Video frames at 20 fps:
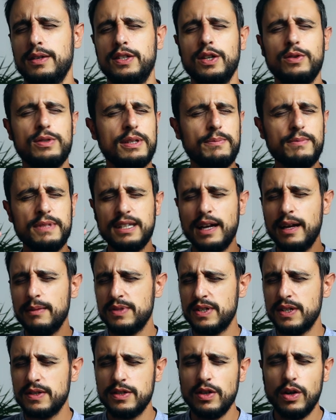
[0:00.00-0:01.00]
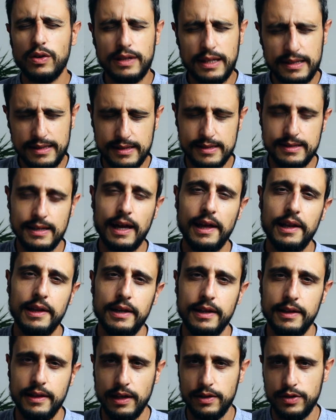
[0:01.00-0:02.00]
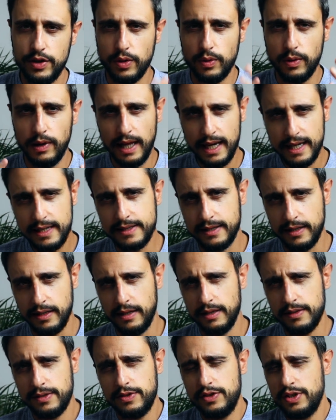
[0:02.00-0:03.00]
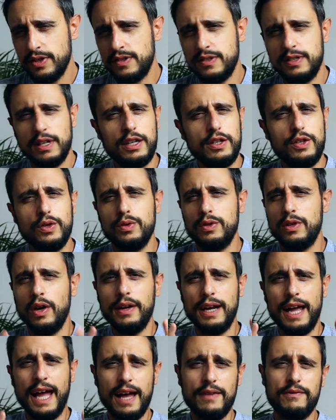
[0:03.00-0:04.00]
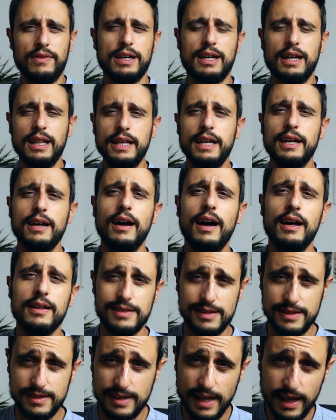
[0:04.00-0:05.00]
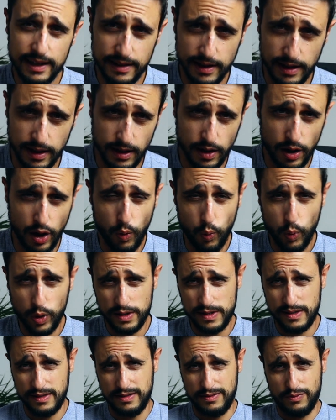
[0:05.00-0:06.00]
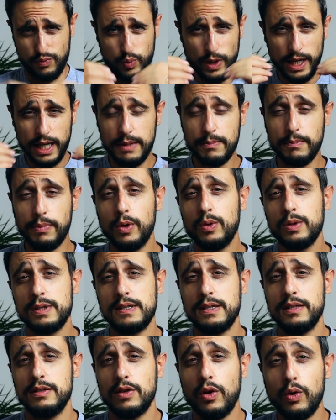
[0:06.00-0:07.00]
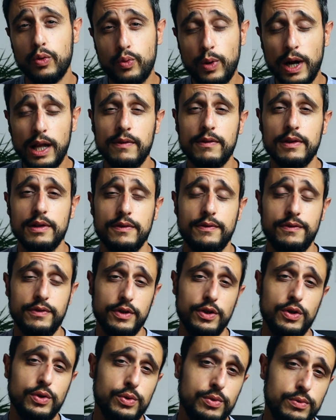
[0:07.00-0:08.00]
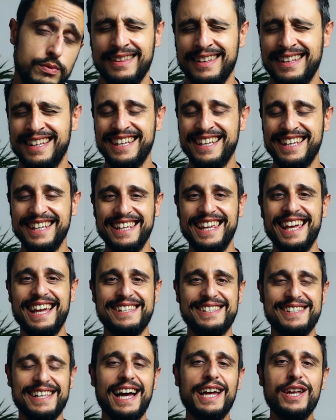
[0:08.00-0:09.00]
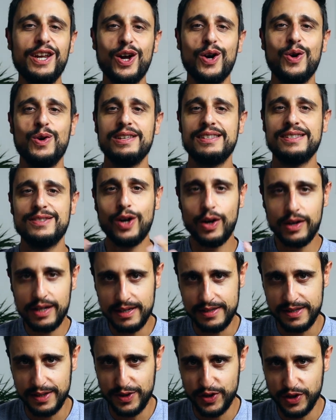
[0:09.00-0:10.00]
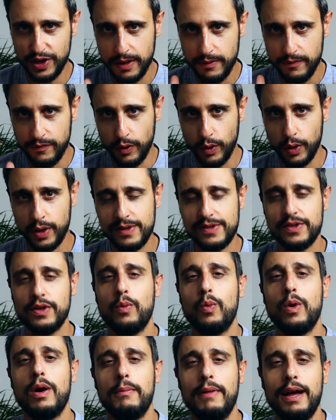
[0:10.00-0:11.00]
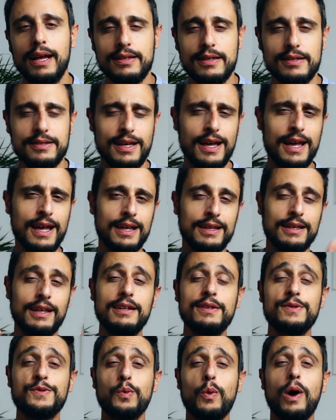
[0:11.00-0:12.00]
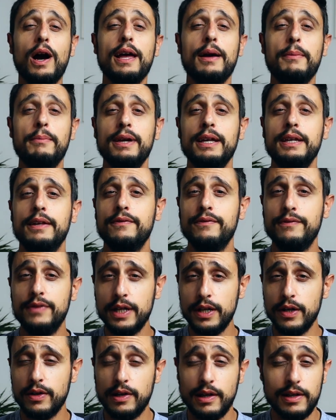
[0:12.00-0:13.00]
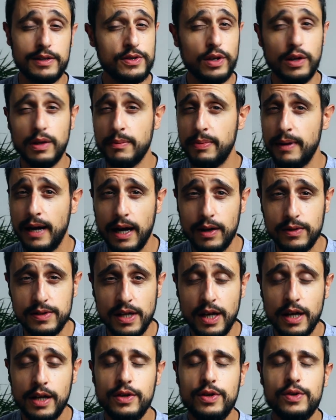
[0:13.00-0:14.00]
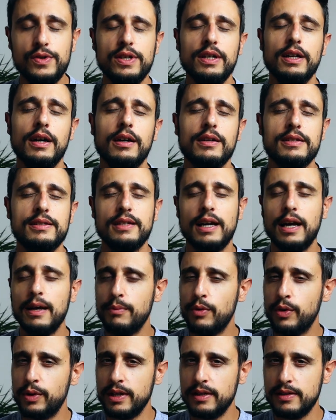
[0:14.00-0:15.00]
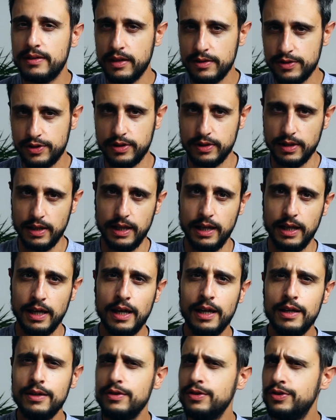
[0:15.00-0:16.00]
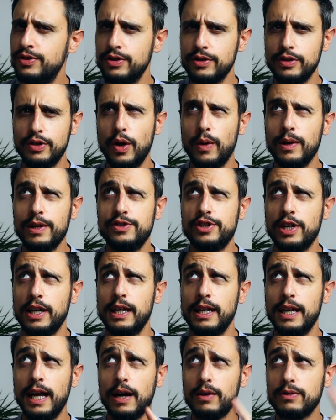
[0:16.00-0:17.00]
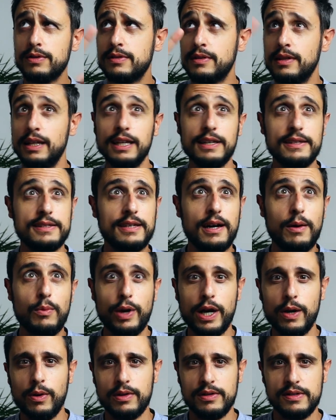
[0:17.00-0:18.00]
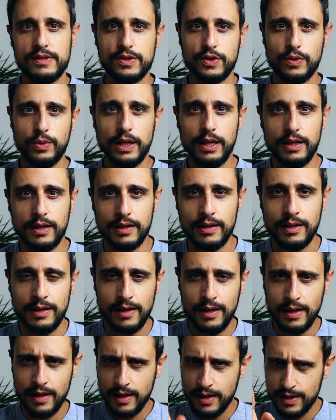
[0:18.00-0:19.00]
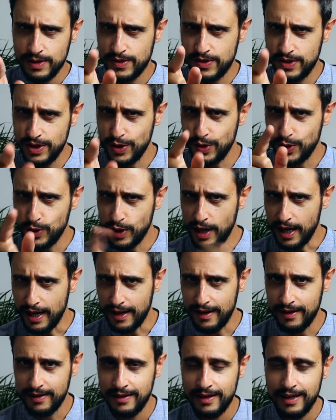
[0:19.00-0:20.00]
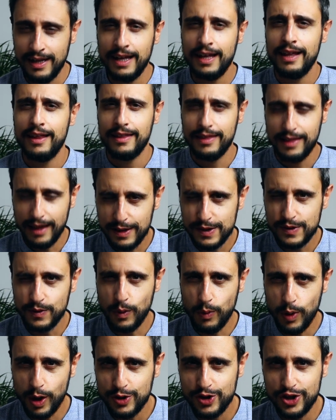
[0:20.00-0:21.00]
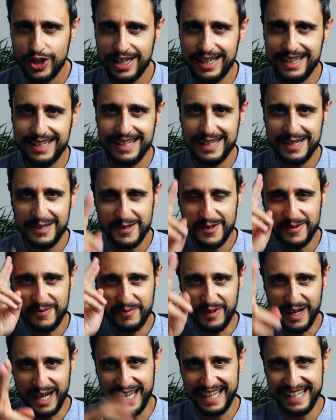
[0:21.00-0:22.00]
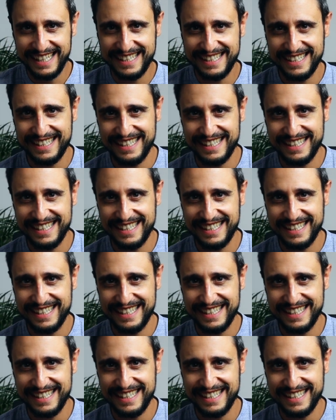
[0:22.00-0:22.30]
So sometimes it's not necessarily that you're lazy, it's just that you don't have a clear understanding of what's really important or relevant for you. Yes, I know, it's not easy to keep focus on what matters. That is why I made a video that is all about using our time more intentionally. You should go and check it out, link somewhere on the screen. See you there. Thanks for watching. Bye.